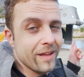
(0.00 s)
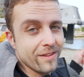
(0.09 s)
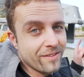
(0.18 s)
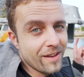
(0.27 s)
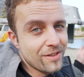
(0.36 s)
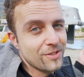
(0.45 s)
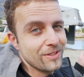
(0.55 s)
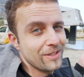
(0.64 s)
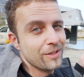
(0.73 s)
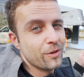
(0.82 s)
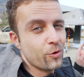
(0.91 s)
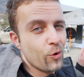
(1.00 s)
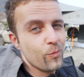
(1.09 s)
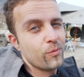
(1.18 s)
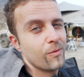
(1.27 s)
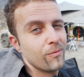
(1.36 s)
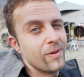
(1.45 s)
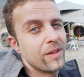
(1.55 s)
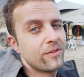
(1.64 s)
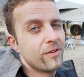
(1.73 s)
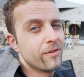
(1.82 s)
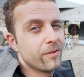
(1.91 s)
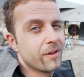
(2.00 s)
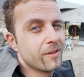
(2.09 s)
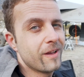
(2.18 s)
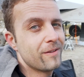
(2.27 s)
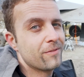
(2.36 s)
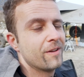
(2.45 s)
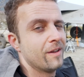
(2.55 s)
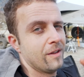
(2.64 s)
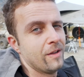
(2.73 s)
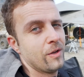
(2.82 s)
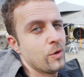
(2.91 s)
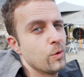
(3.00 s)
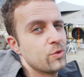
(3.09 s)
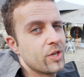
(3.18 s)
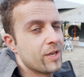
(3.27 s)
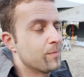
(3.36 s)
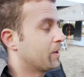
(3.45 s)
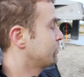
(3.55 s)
That's actually Chrome from Van City Van Life. Go check him